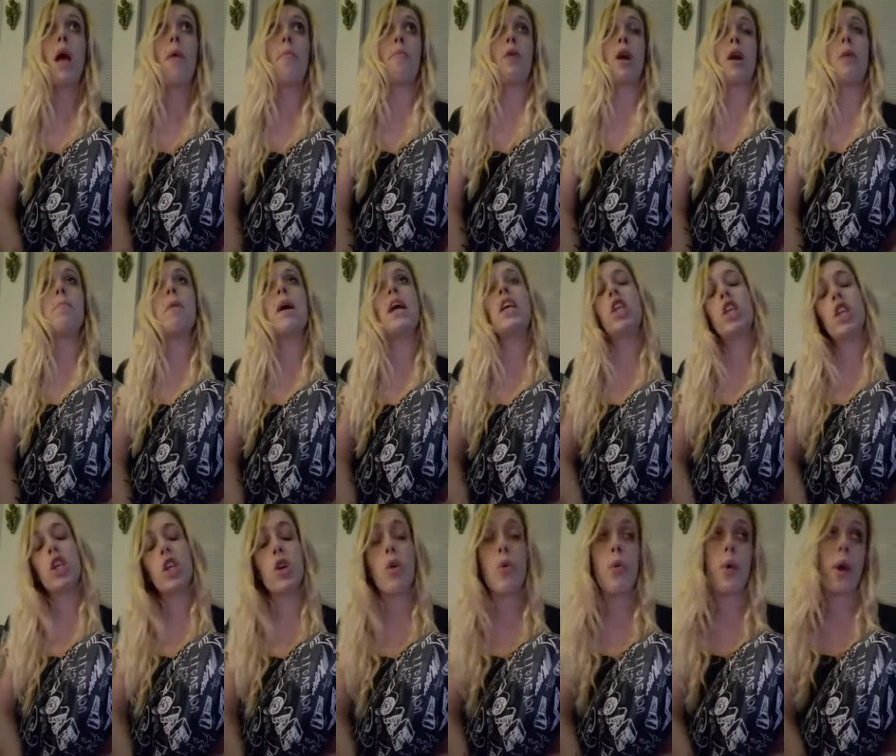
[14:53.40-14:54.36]
pretty
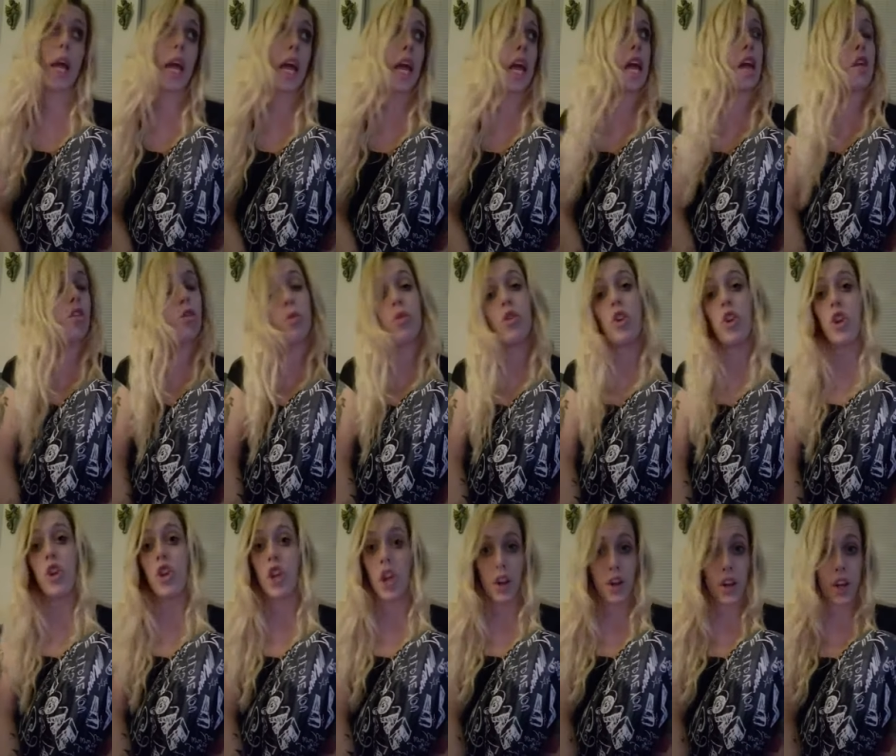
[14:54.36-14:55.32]
much okay. So
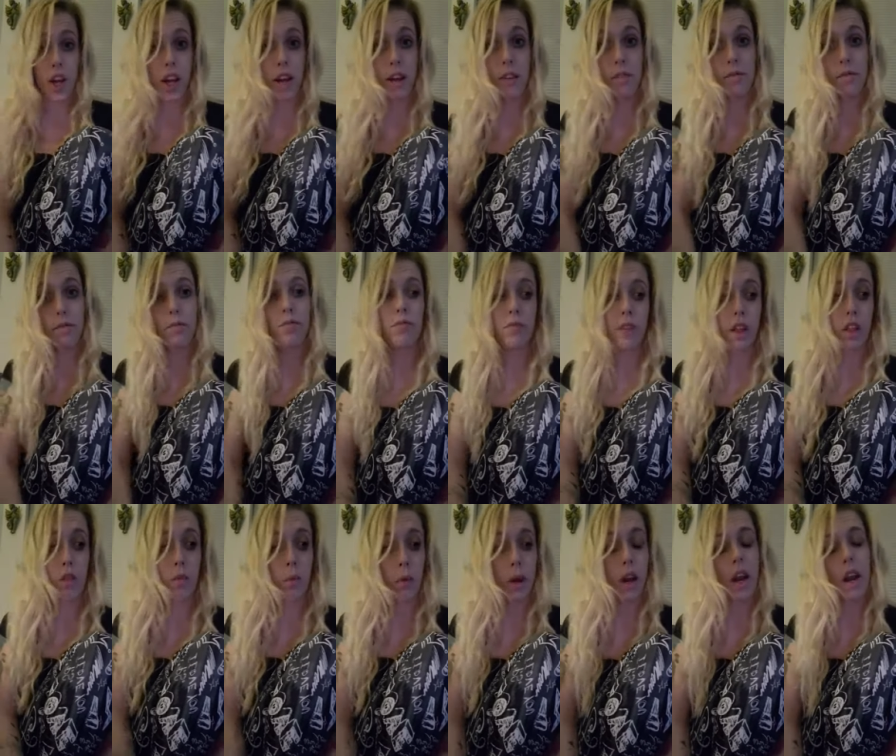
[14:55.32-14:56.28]
judging,
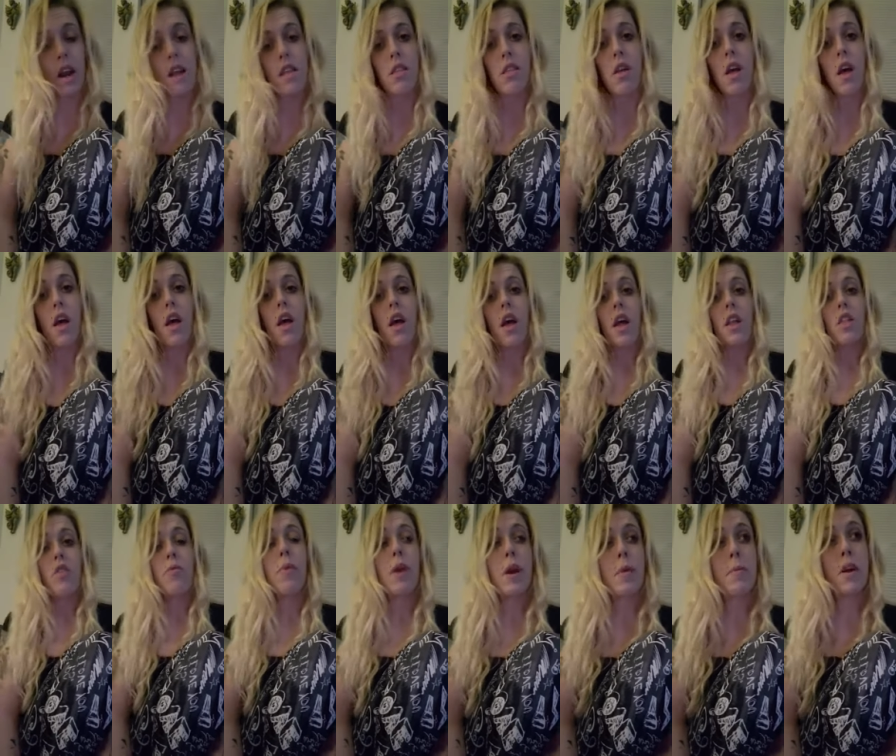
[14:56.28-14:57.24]
that's what it is.
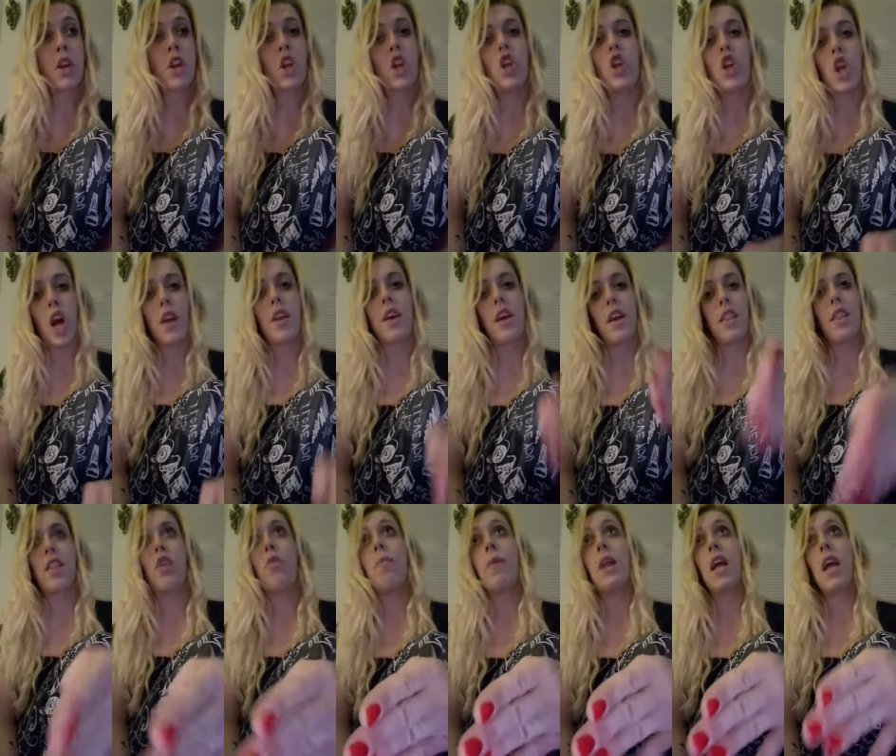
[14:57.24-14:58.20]
It's pretty much judging
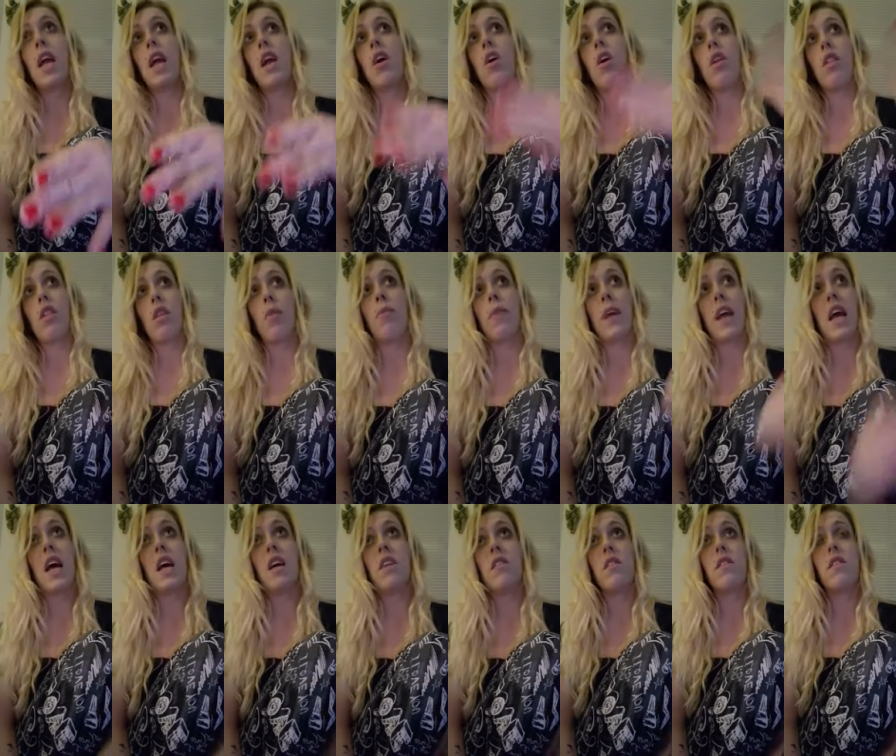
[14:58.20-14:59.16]
somebody on something
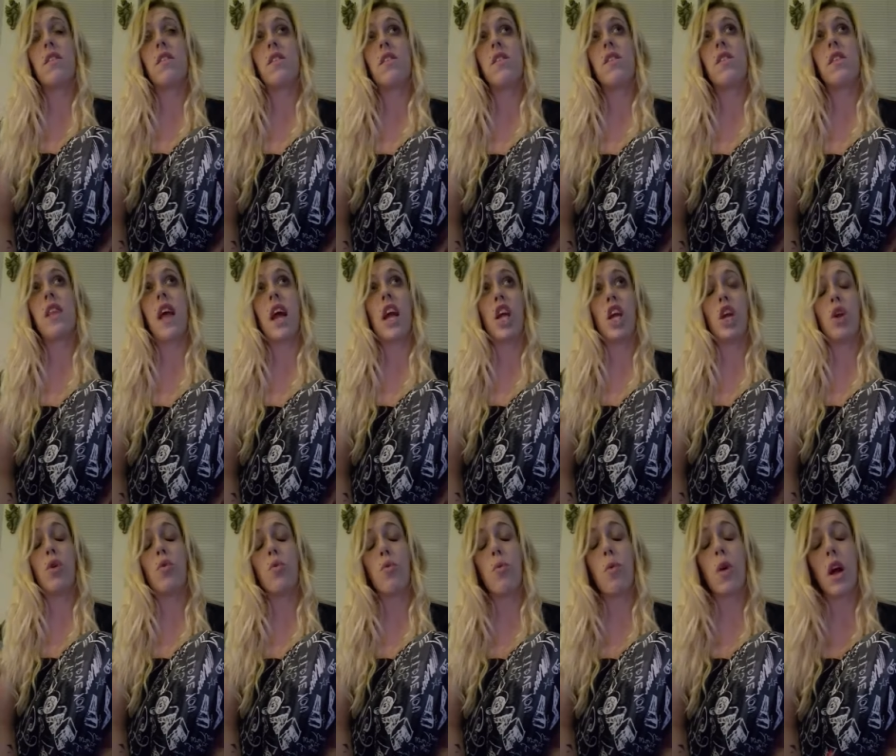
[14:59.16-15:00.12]
else that
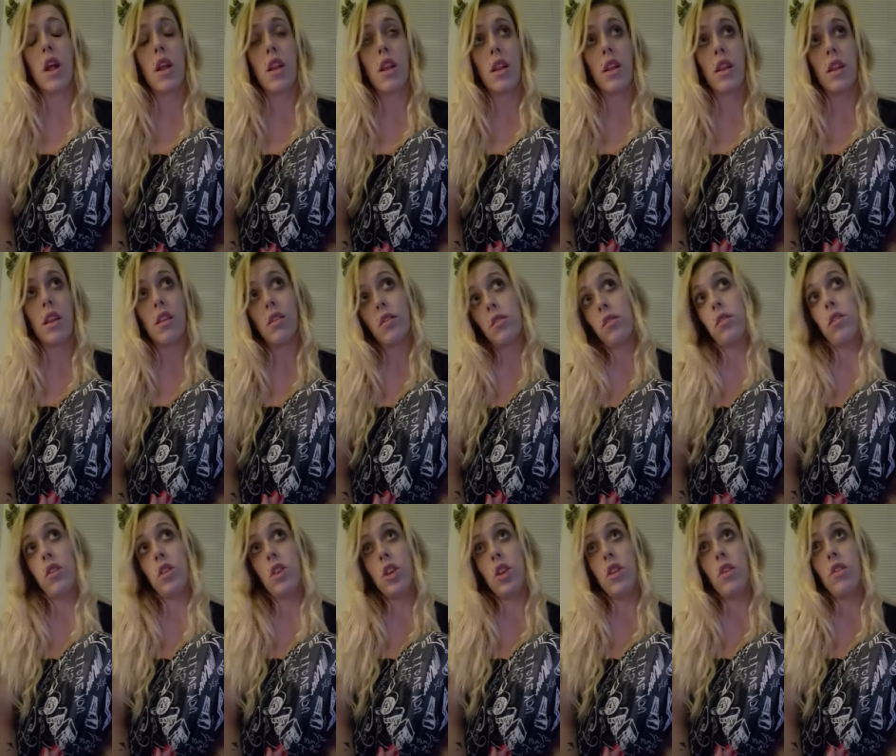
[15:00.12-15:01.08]
you
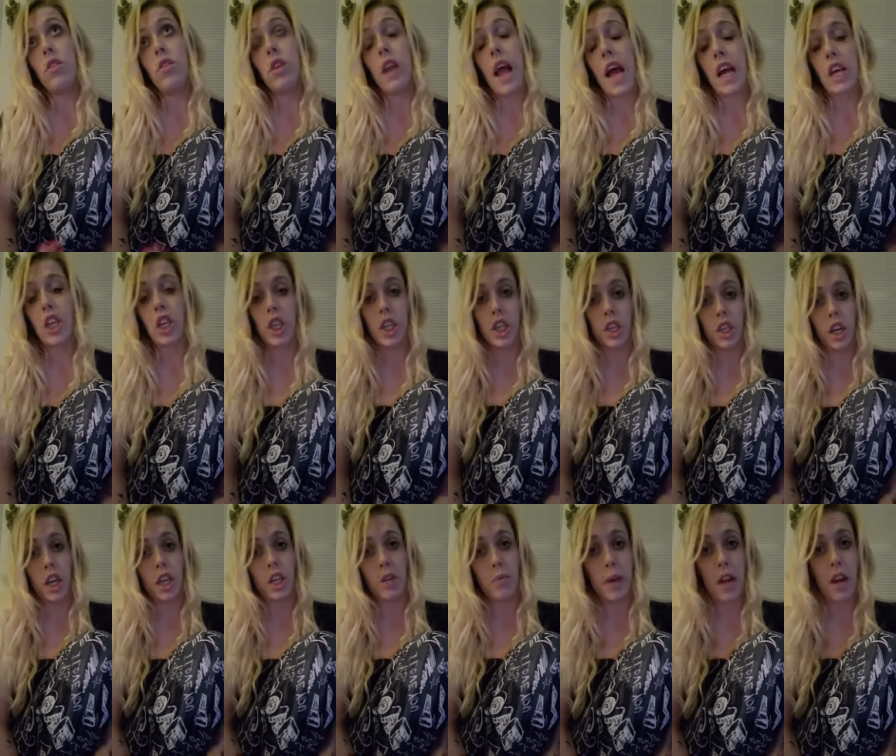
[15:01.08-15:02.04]
actually
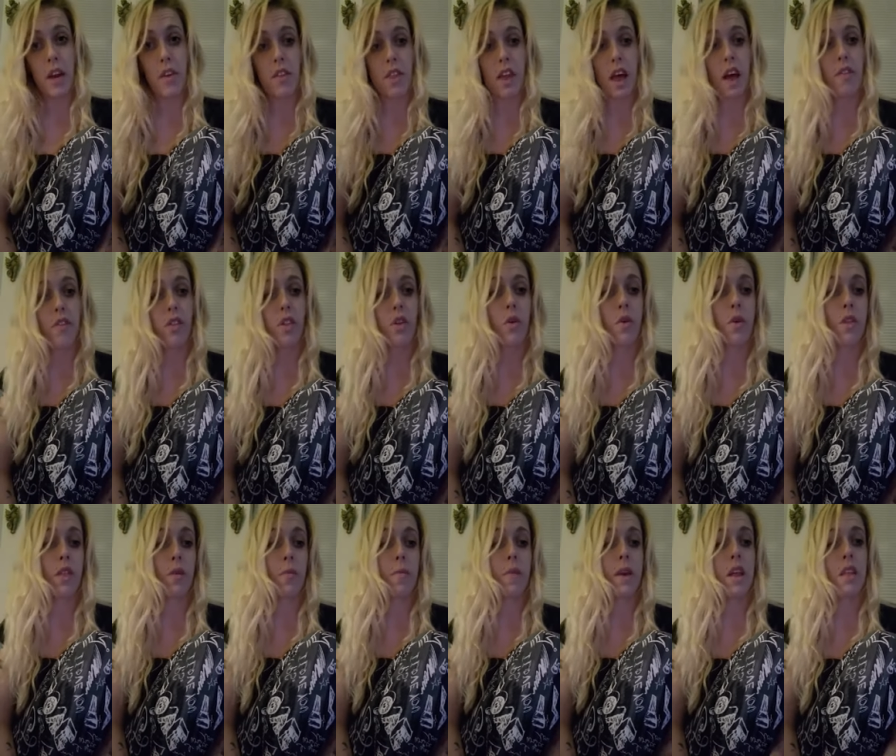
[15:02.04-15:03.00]
judge about yourself. So if
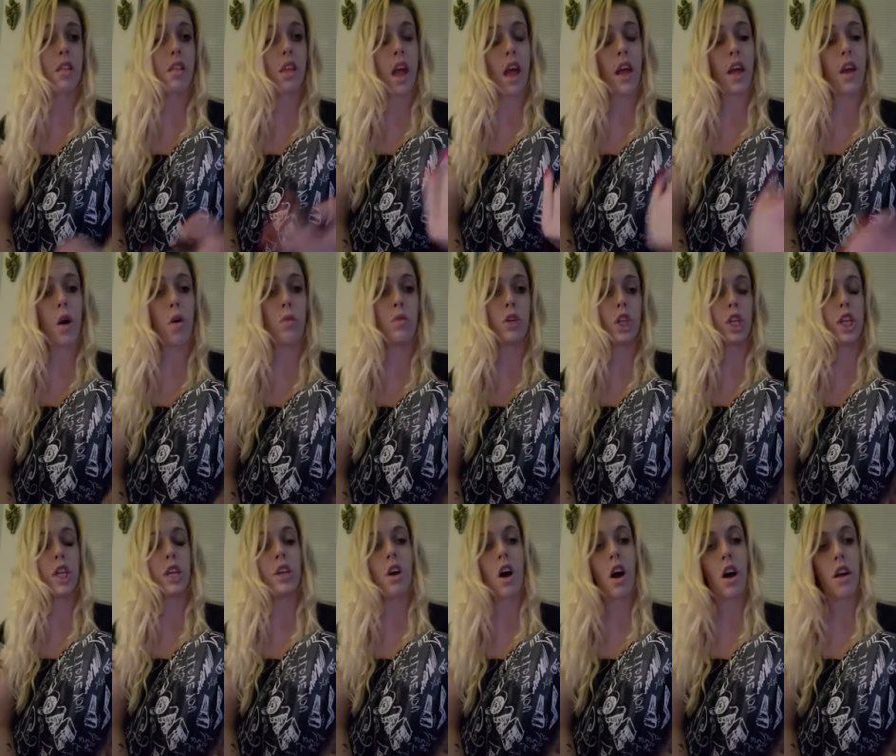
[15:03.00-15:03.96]
somebody's like, "Oh,
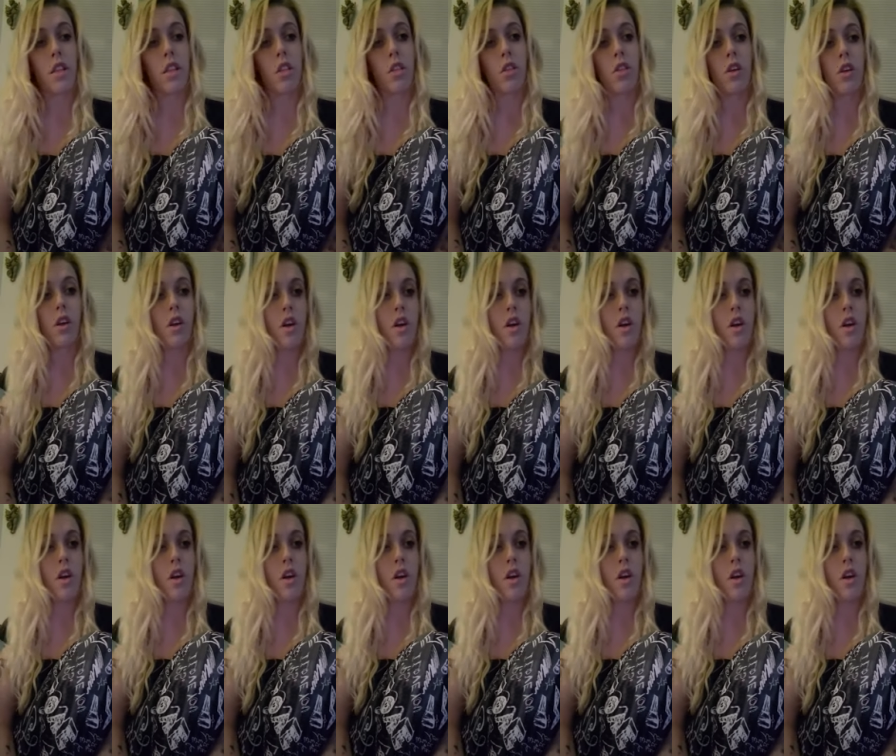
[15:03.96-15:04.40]
she talks